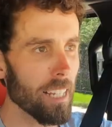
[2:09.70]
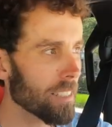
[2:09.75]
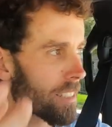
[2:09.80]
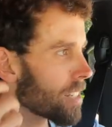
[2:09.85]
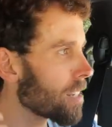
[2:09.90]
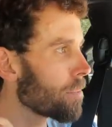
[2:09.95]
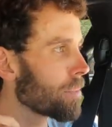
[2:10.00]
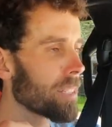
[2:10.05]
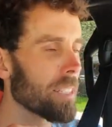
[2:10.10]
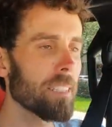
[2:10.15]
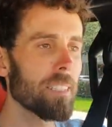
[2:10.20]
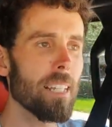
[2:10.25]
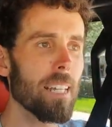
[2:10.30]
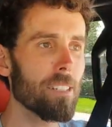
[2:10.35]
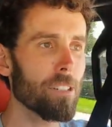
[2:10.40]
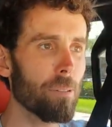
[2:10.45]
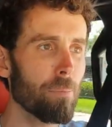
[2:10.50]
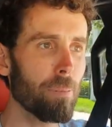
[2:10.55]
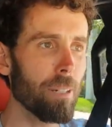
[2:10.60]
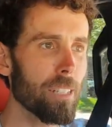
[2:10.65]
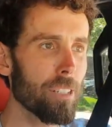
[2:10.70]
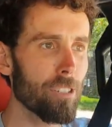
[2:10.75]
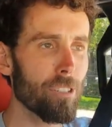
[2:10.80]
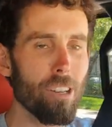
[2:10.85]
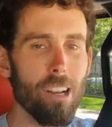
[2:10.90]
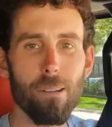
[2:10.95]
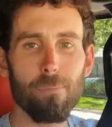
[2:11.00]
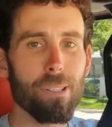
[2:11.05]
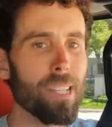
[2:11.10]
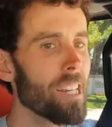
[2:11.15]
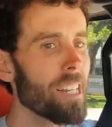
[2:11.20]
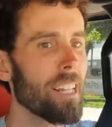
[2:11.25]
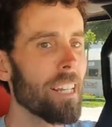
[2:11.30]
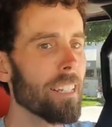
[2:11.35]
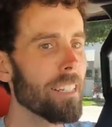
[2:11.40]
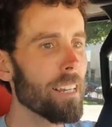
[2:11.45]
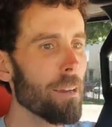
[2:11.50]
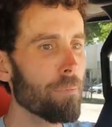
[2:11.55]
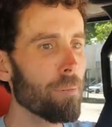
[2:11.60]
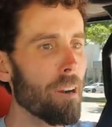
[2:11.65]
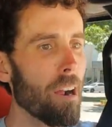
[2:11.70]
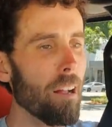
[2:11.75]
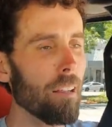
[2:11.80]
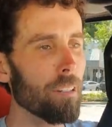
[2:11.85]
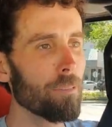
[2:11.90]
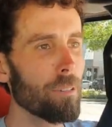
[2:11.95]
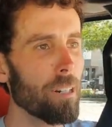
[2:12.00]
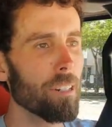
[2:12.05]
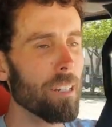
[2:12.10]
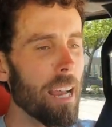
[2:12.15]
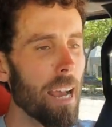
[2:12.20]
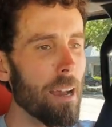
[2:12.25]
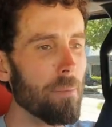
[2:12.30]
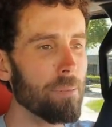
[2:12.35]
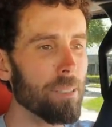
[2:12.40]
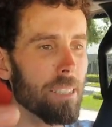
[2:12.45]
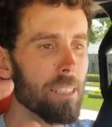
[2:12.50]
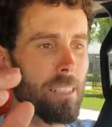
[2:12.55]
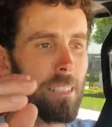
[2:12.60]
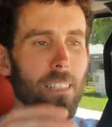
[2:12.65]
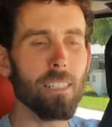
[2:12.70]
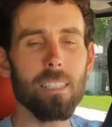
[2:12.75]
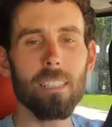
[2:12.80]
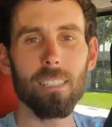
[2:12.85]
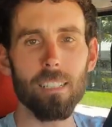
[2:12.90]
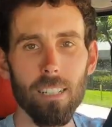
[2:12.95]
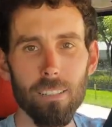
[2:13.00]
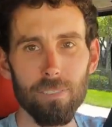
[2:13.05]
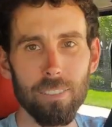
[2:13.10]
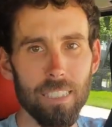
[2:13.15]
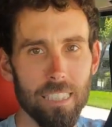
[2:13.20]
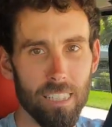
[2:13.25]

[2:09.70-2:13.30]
get some of the desert pinstripes, that probably won't happen because this stuff